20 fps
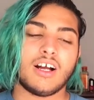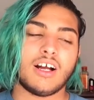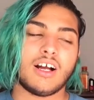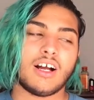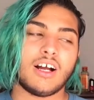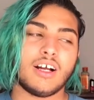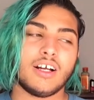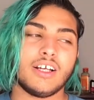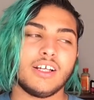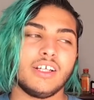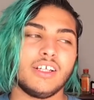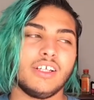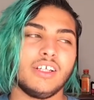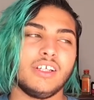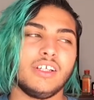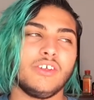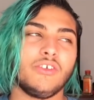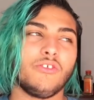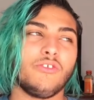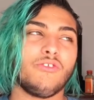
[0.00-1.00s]

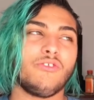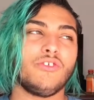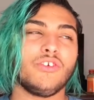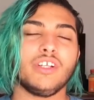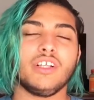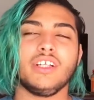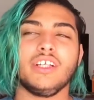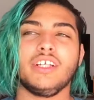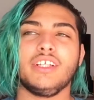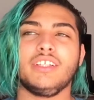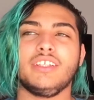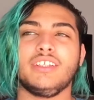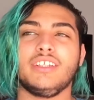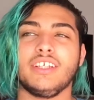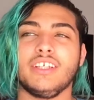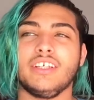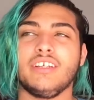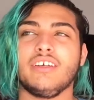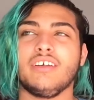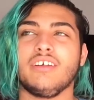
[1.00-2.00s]
I really
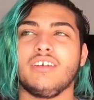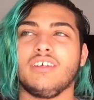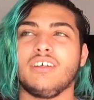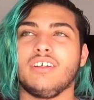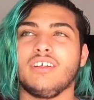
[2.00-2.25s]
did